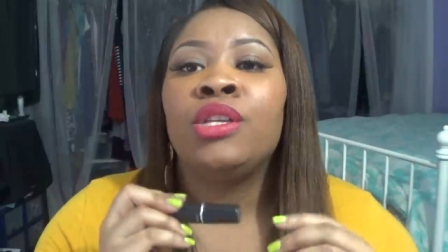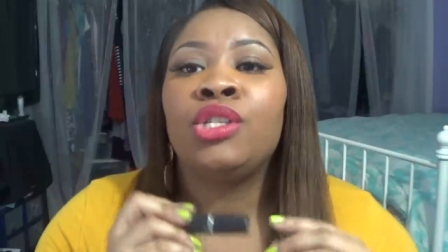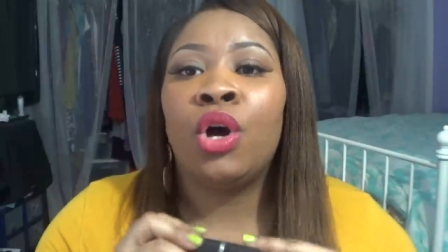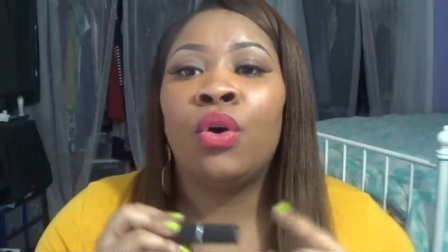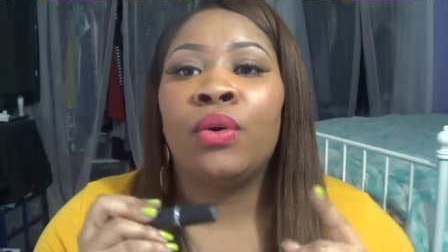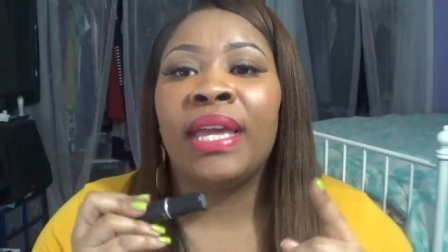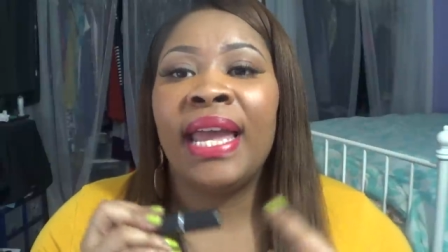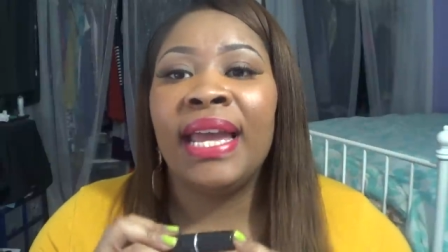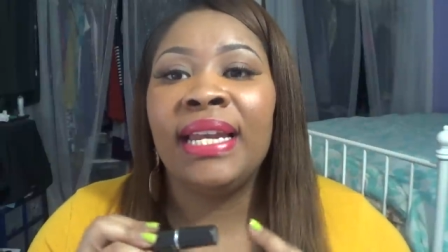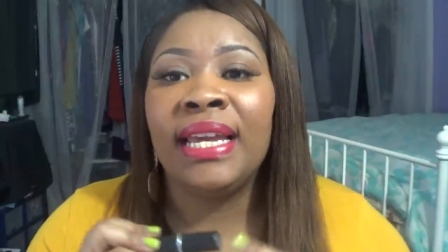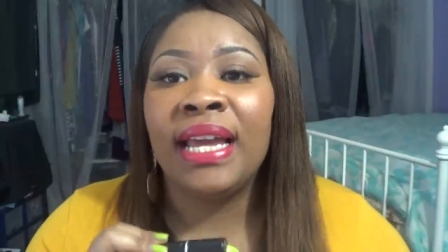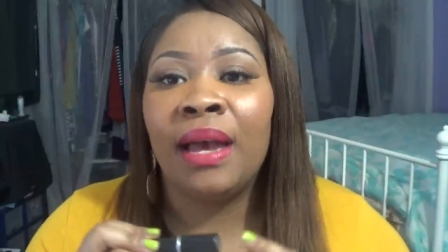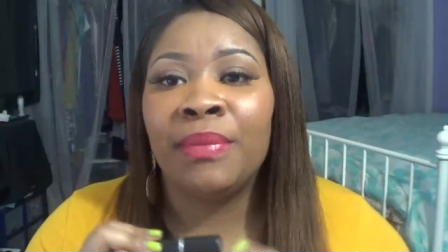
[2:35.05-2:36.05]
So Candy
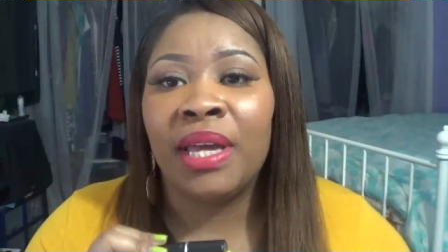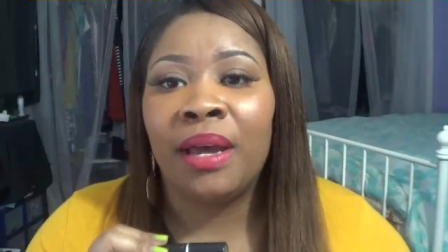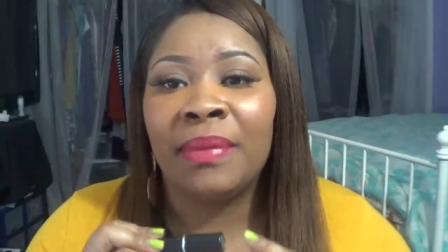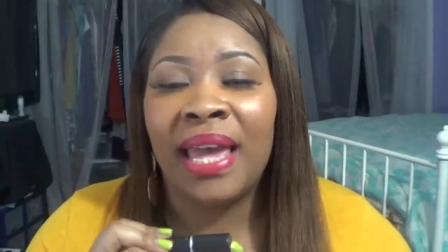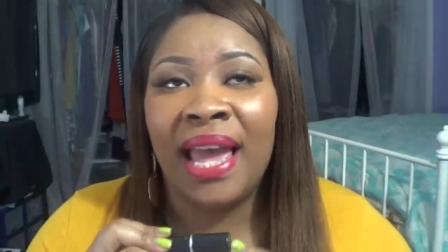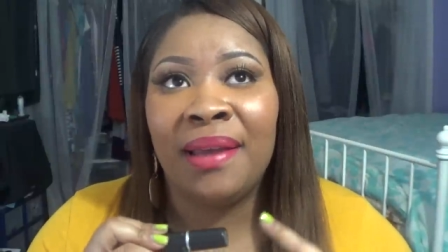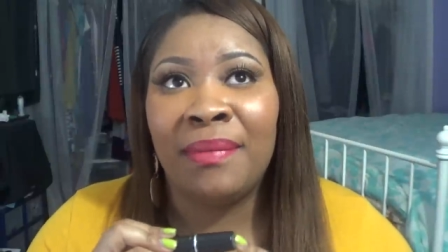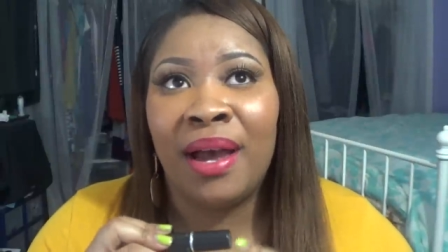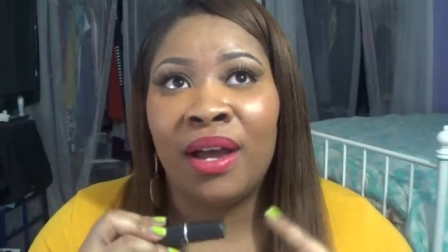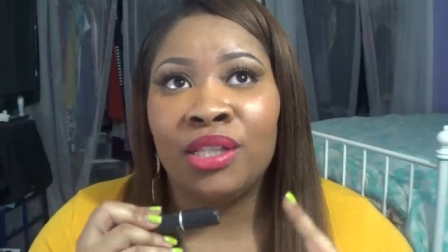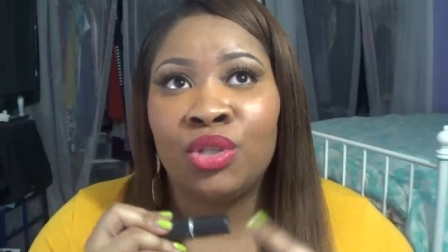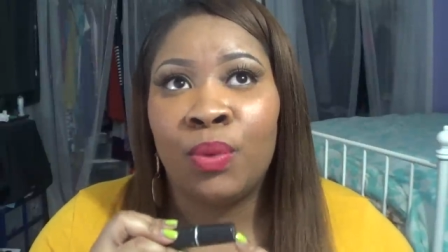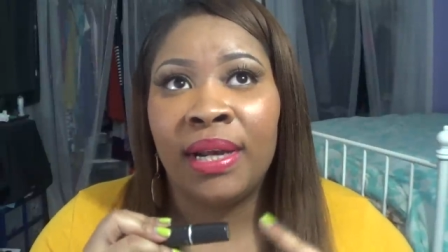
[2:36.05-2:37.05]
Yum Yum came out
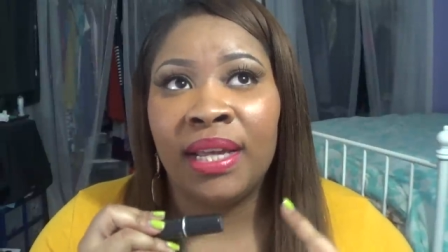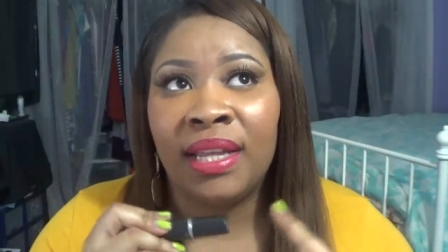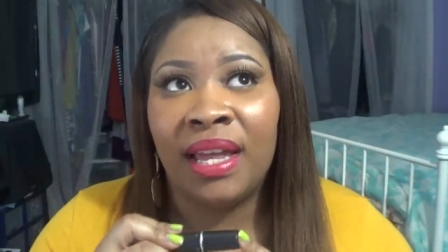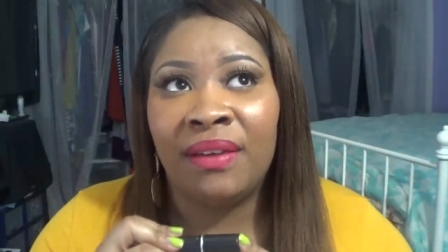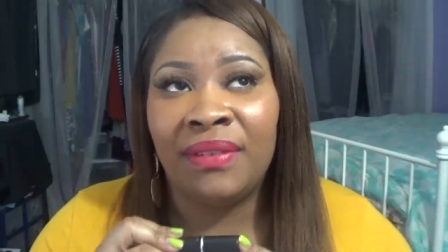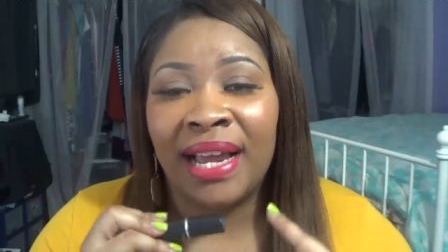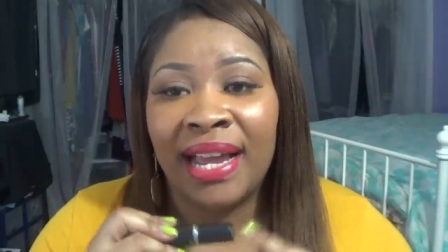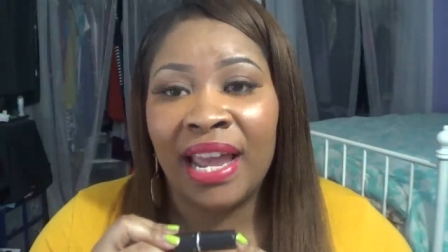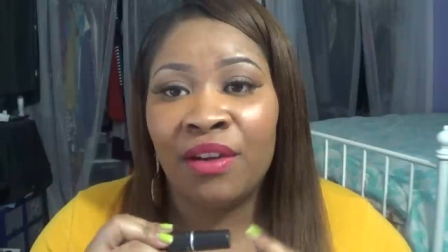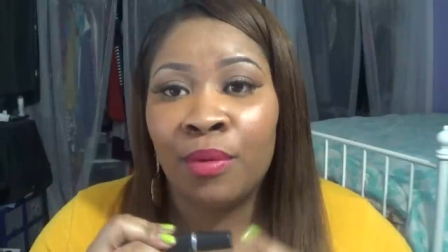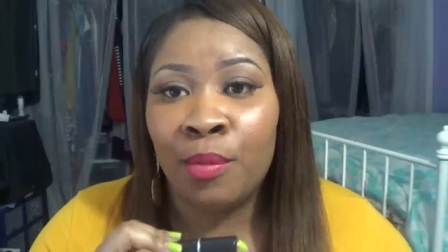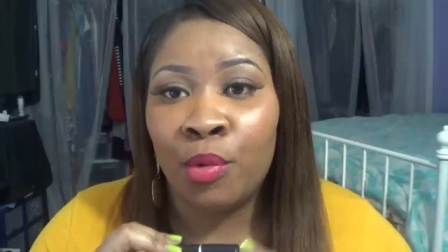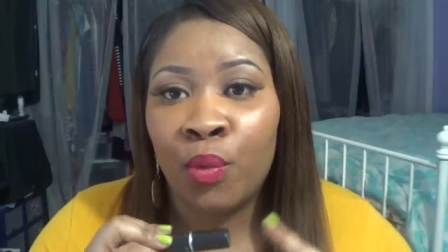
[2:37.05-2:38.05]
in 2011. I can't
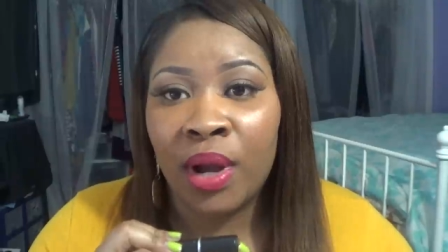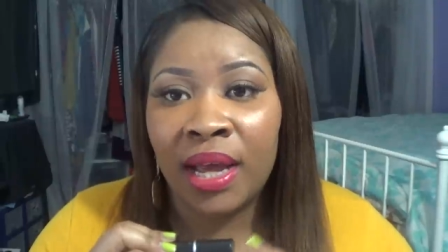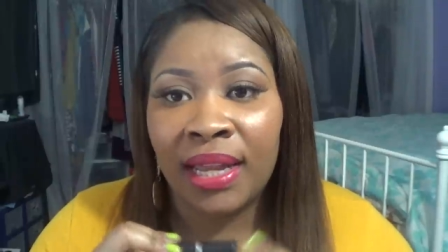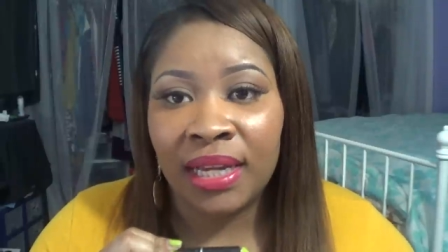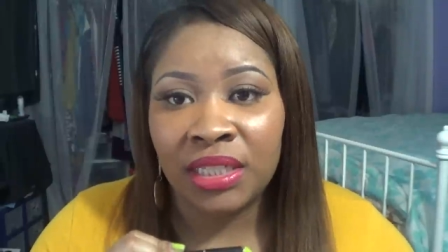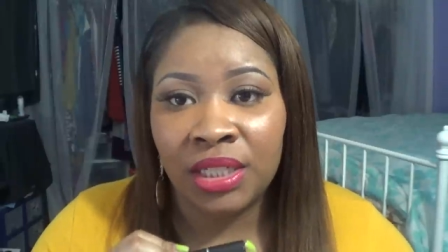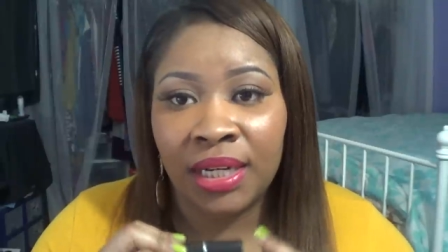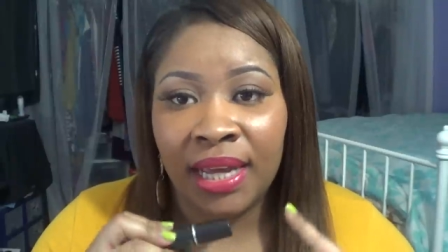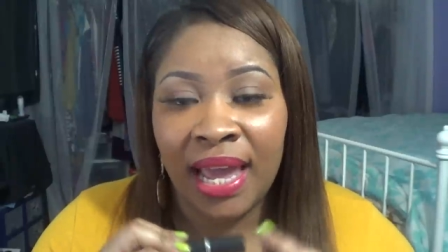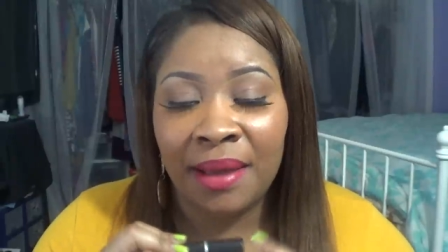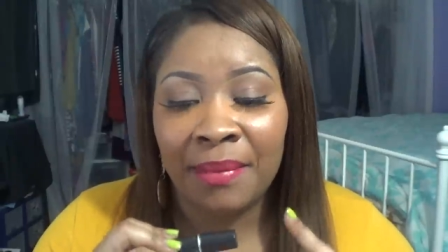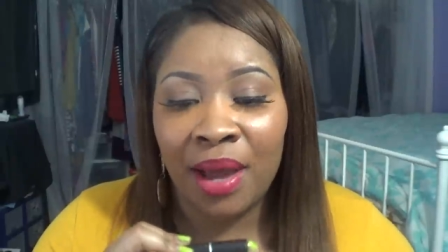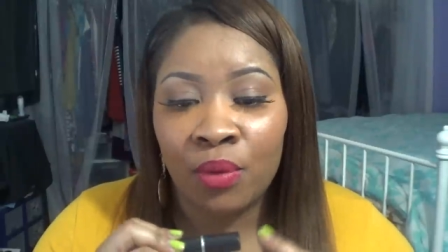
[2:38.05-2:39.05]
remember what collection it
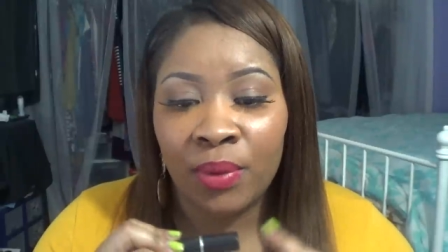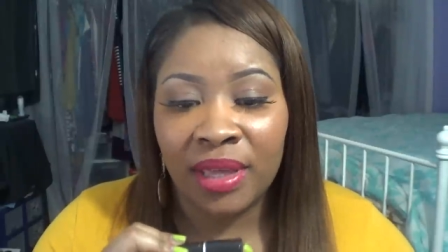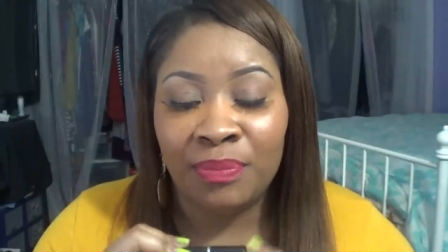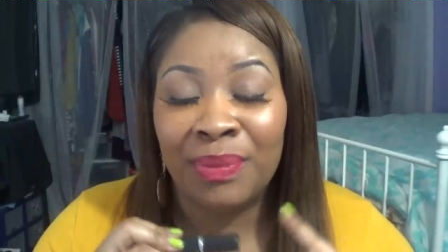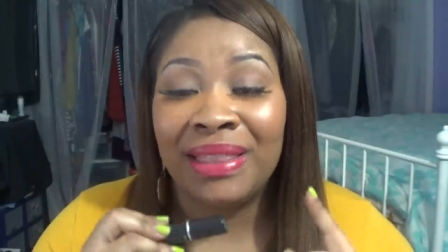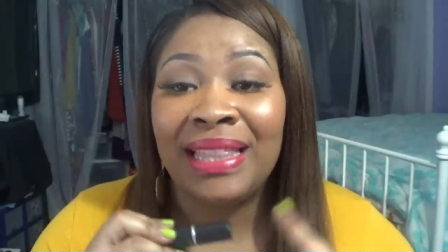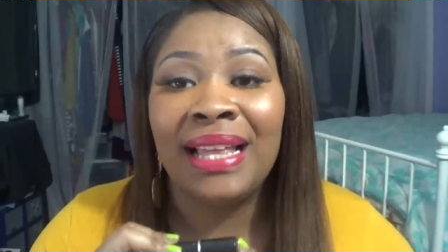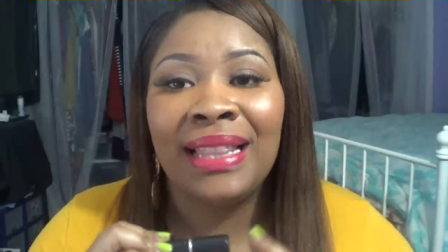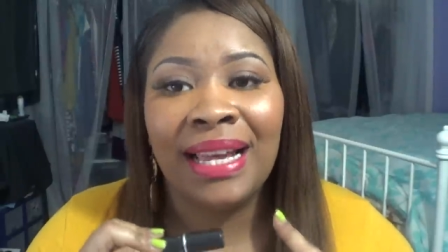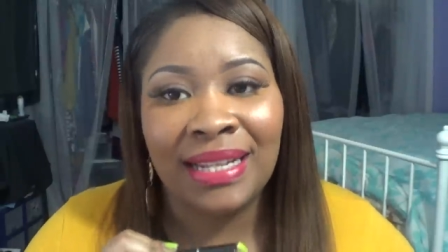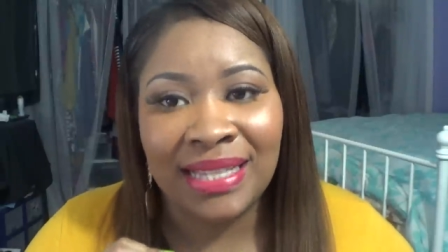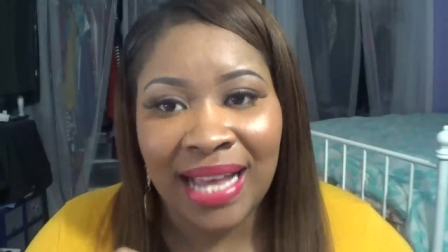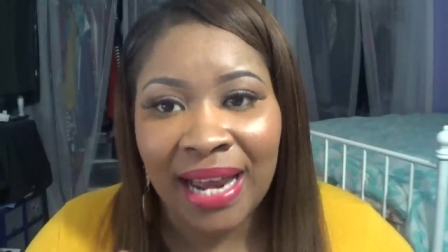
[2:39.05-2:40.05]
came out with, but then they
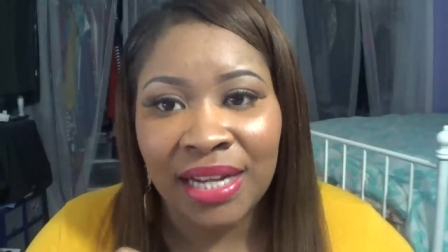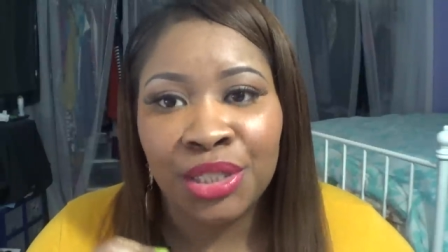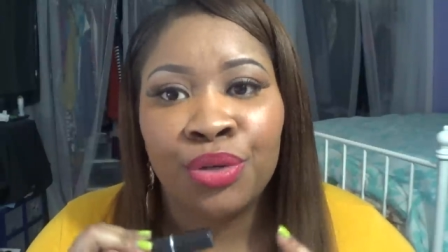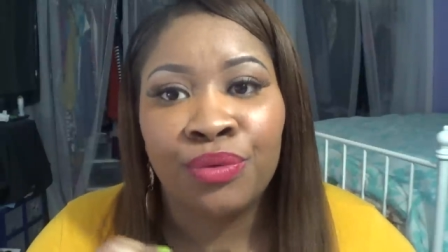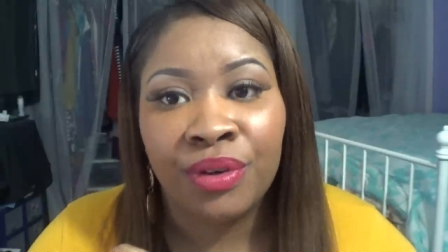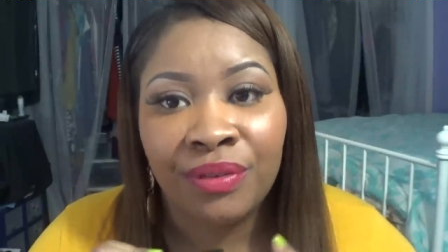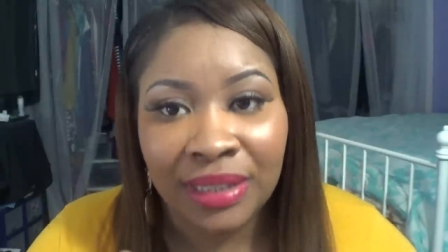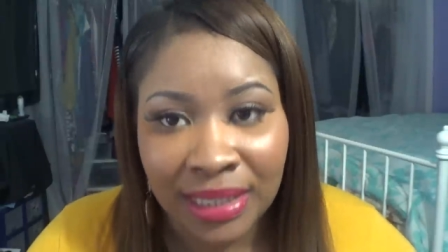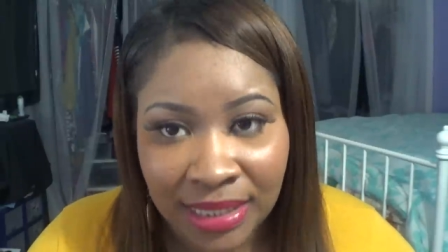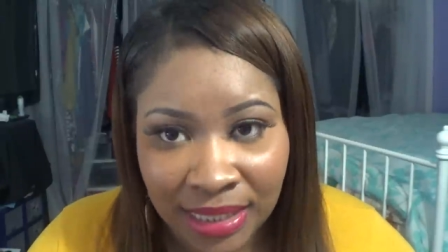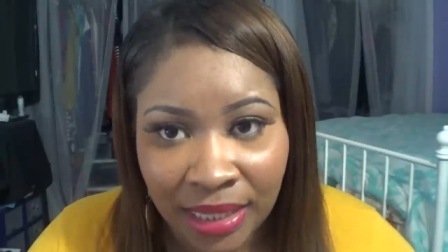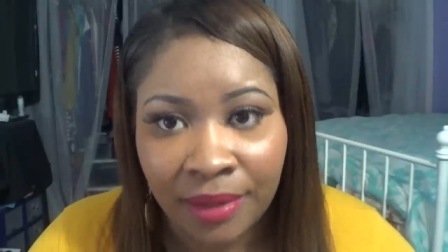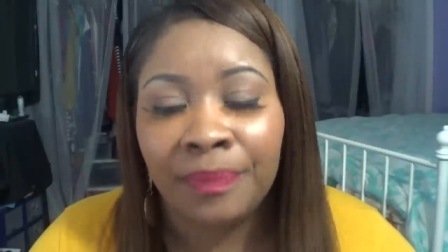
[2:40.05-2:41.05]
decided to
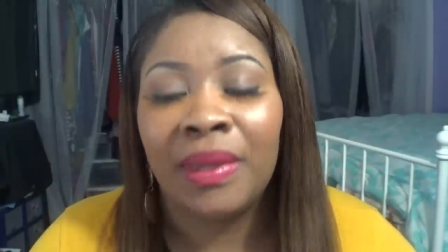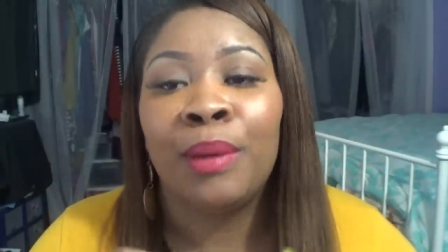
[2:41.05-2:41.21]
re-release it.